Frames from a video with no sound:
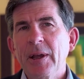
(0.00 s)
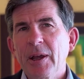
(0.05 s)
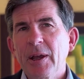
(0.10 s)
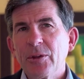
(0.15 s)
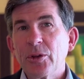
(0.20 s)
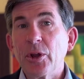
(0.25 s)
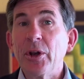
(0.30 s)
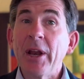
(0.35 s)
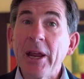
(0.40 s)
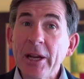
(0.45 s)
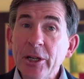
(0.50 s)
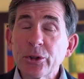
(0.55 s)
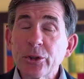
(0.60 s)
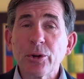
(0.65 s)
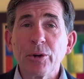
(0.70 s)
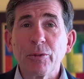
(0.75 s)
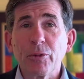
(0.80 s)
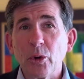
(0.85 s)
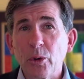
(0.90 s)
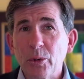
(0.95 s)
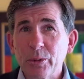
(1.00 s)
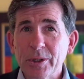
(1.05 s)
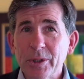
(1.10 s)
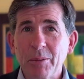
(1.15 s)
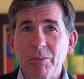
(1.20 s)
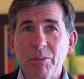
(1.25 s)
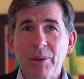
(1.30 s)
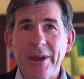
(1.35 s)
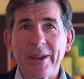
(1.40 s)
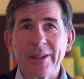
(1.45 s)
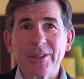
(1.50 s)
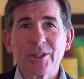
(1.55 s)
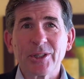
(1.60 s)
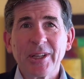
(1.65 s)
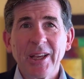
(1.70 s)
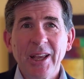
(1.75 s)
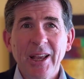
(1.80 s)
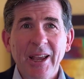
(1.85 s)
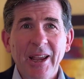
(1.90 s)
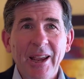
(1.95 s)
The nature of those
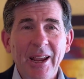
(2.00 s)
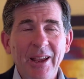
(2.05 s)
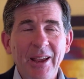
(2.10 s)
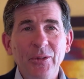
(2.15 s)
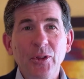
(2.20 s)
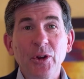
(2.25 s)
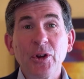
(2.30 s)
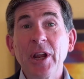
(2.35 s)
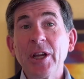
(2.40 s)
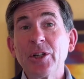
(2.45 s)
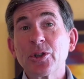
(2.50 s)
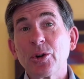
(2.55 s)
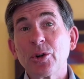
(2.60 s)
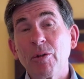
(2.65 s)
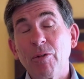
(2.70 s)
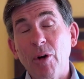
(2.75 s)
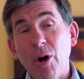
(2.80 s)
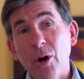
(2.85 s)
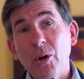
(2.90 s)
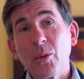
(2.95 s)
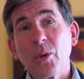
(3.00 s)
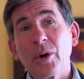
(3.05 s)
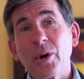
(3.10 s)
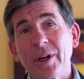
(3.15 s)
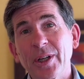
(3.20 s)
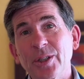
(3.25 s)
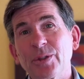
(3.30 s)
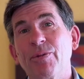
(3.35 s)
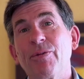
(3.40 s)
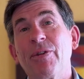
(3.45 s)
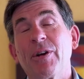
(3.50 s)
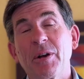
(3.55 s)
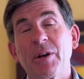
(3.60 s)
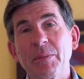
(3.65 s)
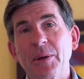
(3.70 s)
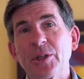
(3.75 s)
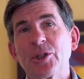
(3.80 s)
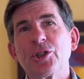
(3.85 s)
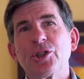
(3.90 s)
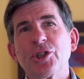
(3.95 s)
complaints and the nature of our work has very
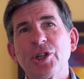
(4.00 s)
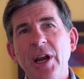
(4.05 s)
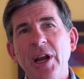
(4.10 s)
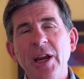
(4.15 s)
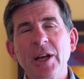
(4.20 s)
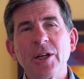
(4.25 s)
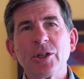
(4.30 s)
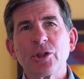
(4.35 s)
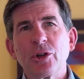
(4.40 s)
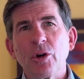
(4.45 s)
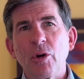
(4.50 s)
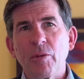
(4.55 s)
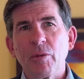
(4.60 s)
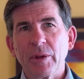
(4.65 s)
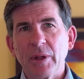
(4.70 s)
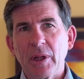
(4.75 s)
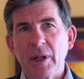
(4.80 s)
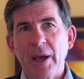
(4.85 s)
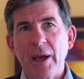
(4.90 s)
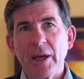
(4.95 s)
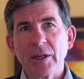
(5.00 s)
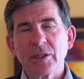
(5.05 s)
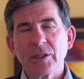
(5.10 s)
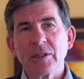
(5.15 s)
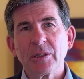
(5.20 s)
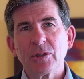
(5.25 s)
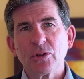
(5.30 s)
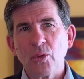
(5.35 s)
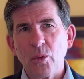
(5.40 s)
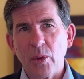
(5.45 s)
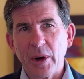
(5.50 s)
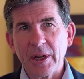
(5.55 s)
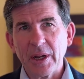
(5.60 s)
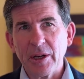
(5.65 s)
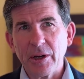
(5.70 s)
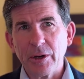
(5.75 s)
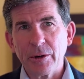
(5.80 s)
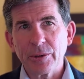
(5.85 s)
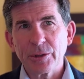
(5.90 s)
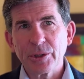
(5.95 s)
much changed over the last 20
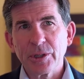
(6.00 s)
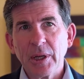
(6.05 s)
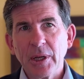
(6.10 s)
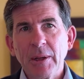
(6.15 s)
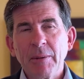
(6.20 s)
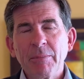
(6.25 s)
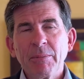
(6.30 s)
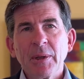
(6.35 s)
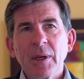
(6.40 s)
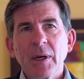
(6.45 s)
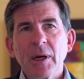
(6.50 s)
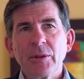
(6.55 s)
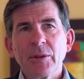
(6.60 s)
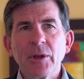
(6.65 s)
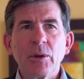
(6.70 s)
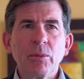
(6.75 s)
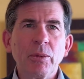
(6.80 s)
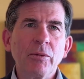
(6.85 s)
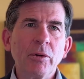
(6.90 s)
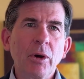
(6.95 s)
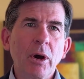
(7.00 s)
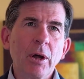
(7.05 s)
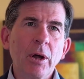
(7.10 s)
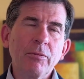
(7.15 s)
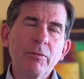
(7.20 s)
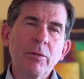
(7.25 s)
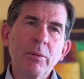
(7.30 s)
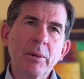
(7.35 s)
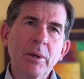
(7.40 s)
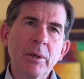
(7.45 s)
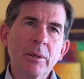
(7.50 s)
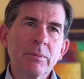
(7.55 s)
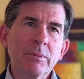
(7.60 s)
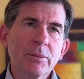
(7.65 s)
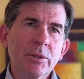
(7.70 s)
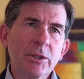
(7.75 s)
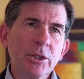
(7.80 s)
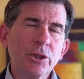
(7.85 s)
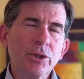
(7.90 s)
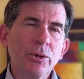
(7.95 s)
years. I think we've gone from a
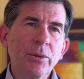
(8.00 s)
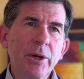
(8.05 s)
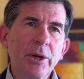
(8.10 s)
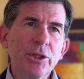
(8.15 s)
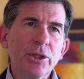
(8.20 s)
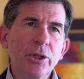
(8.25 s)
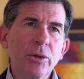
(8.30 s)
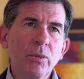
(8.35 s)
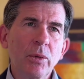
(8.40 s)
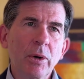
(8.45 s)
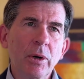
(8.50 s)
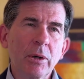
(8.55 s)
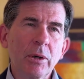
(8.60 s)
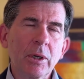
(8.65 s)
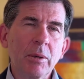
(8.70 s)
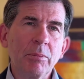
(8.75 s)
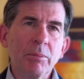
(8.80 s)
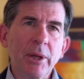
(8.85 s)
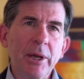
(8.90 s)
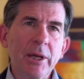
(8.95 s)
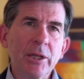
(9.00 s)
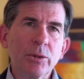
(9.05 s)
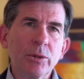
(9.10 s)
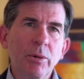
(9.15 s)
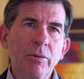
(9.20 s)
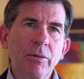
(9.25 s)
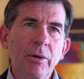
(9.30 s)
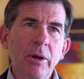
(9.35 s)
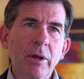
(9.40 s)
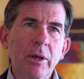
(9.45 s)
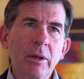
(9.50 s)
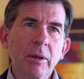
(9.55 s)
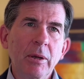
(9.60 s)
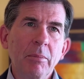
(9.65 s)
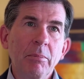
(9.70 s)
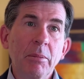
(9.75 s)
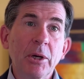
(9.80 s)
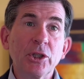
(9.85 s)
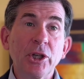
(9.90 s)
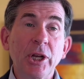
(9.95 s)
situation where complaints were very
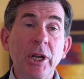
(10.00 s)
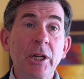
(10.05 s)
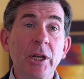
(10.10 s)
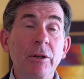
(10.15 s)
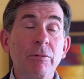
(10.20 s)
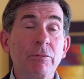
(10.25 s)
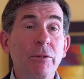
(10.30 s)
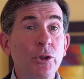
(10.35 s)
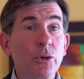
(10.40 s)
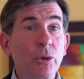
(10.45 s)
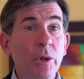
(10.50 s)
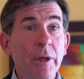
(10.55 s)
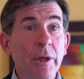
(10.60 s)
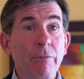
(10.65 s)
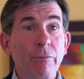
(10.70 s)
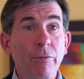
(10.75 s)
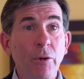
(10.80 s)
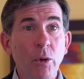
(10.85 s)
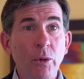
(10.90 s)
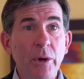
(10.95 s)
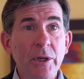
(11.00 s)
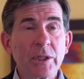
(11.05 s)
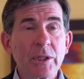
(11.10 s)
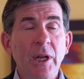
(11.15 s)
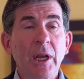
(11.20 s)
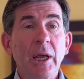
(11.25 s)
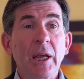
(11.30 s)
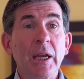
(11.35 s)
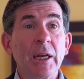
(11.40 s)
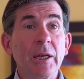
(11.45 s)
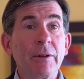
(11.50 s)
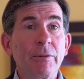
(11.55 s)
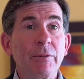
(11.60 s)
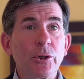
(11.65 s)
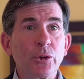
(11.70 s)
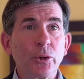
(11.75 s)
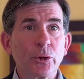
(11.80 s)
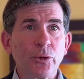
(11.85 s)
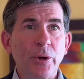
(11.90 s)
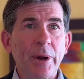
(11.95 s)
much individually focused,
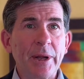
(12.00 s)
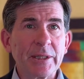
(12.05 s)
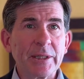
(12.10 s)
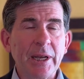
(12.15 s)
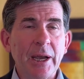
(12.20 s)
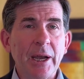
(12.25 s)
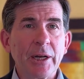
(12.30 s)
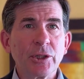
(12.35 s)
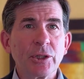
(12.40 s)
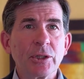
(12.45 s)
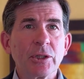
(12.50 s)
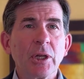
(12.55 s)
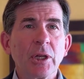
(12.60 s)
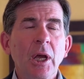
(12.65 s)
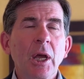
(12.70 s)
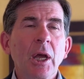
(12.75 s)
individual transactions,